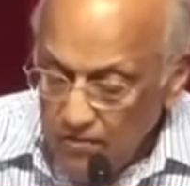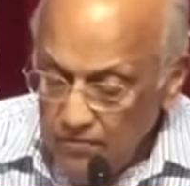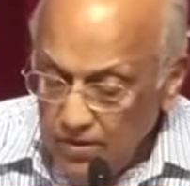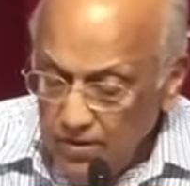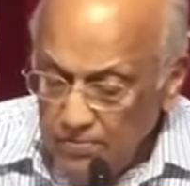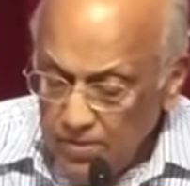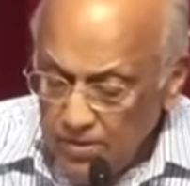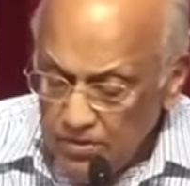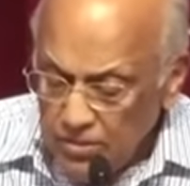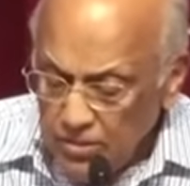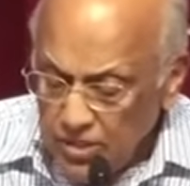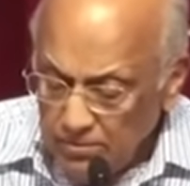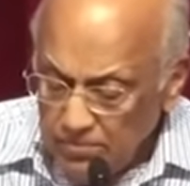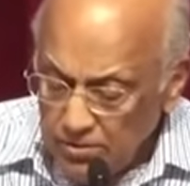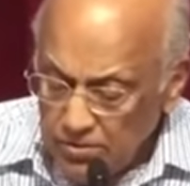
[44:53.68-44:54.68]
Philippians
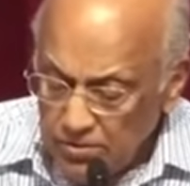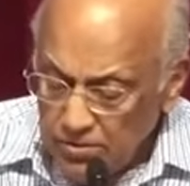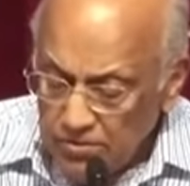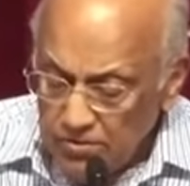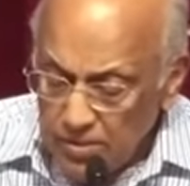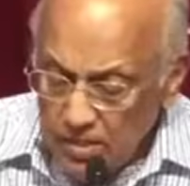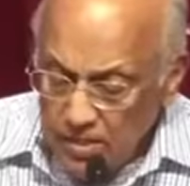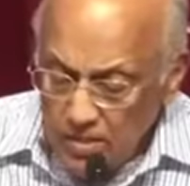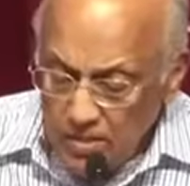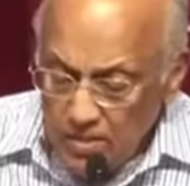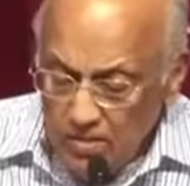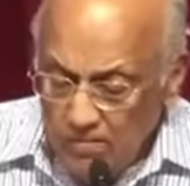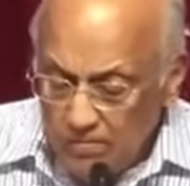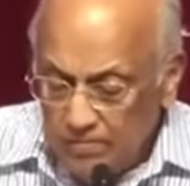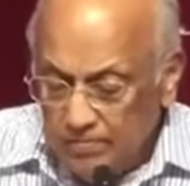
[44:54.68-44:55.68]
chapter two.
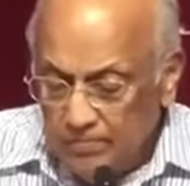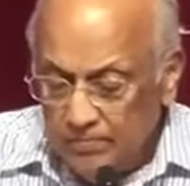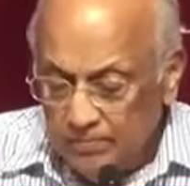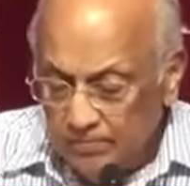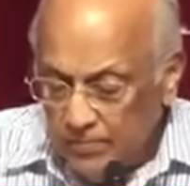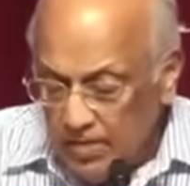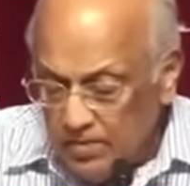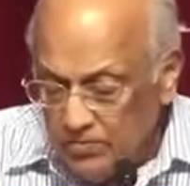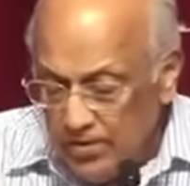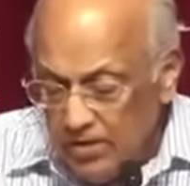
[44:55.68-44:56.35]
It's